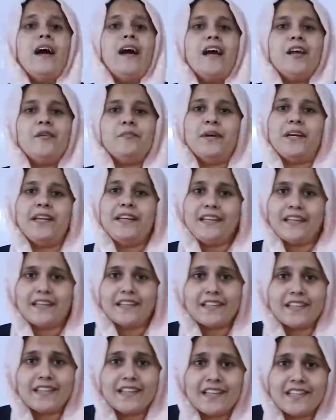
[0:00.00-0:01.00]
Hi my dear
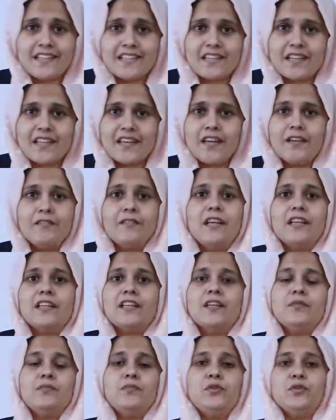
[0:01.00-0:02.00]
kids,
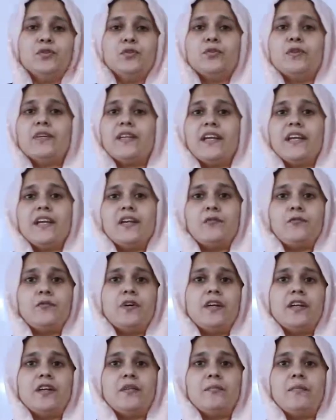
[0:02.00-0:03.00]
welcome to grade
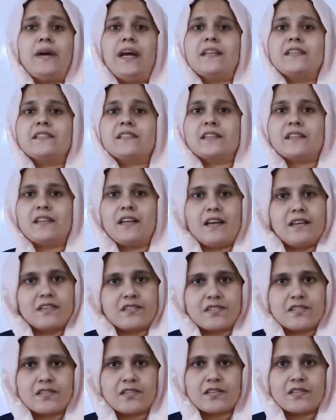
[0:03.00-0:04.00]
1 maths class.